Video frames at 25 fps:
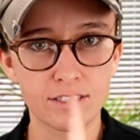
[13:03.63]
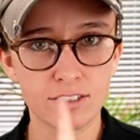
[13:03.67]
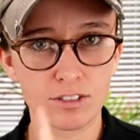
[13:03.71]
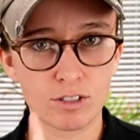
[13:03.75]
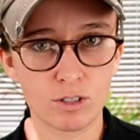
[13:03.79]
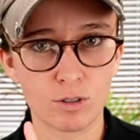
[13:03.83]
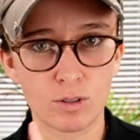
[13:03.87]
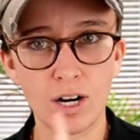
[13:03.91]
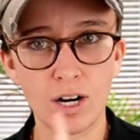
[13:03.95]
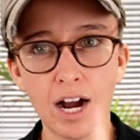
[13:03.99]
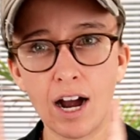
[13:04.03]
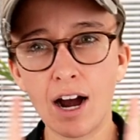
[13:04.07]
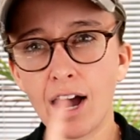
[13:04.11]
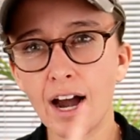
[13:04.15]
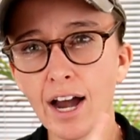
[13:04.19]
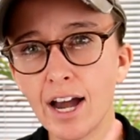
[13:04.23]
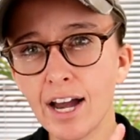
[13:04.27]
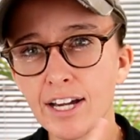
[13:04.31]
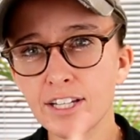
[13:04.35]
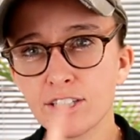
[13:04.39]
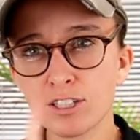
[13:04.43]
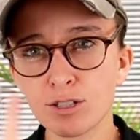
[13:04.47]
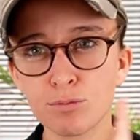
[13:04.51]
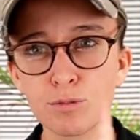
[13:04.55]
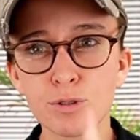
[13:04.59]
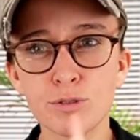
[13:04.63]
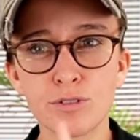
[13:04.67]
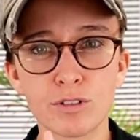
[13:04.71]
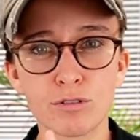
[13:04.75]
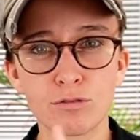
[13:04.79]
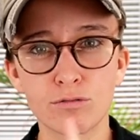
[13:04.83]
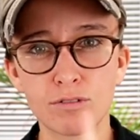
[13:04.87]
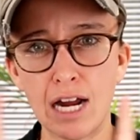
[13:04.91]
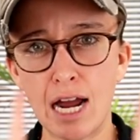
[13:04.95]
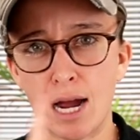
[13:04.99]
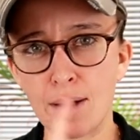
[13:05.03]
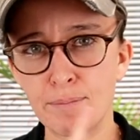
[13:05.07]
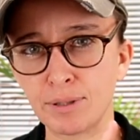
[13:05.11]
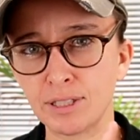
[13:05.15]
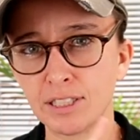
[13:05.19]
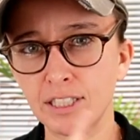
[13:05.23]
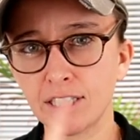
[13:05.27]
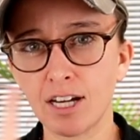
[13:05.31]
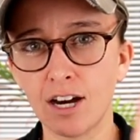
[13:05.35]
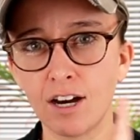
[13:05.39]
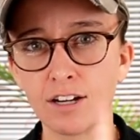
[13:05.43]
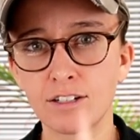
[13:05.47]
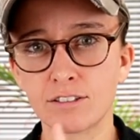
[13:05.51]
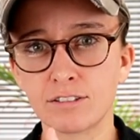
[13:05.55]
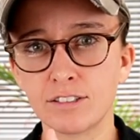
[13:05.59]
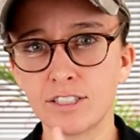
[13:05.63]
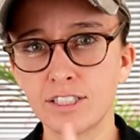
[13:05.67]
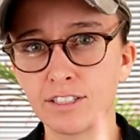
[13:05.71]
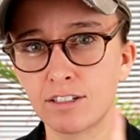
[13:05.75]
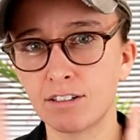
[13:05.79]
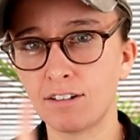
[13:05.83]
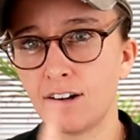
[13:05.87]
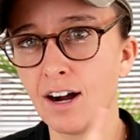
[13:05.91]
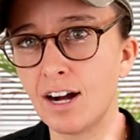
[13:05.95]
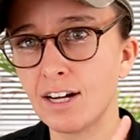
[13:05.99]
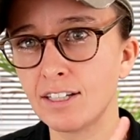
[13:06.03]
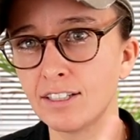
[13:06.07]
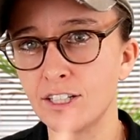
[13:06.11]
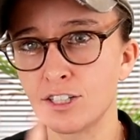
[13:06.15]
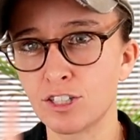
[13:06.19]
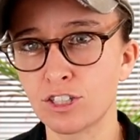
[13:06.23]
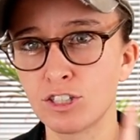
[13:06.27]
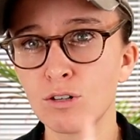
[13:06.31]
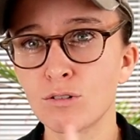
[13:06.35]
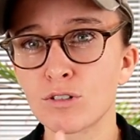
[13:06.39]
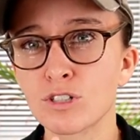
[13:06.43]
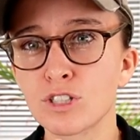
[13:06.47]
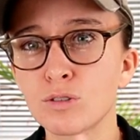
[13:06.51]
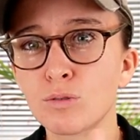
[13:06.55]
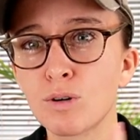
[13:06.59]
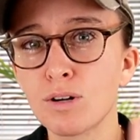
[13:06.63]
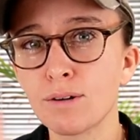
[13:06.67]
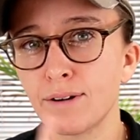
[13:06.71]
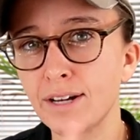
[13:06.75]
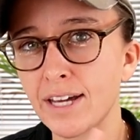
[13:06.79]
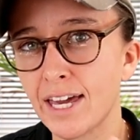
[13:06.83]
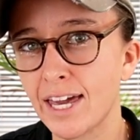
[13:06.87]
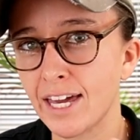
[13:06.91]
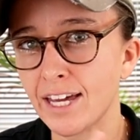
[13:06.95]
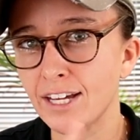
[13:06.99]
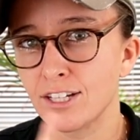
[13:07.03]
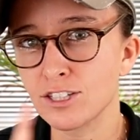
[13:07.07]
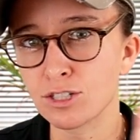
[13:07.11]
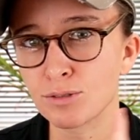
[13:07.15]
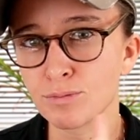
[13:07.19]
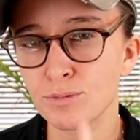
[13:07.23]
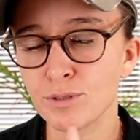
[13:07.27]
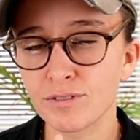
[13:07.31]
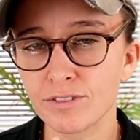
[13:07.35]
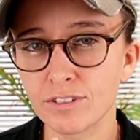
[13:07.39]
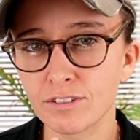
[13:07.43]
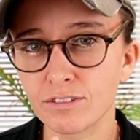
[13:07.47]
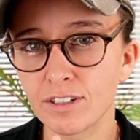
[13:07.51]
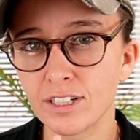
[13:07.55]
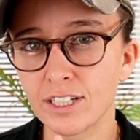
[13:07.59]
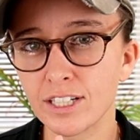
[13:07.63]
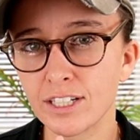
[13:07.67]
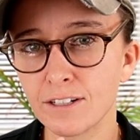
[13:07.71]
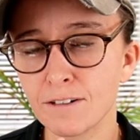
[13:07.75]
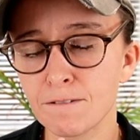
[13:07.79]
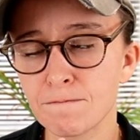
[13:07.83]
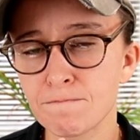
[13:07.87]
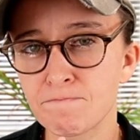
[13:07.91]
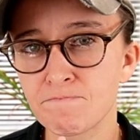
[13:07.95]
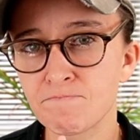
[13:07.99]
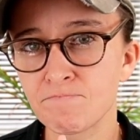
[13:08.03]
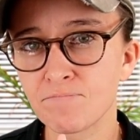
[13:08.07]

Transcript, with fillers: So eyes are moving rapidly underneath our eyelids. Notice the way my hands are moving right here?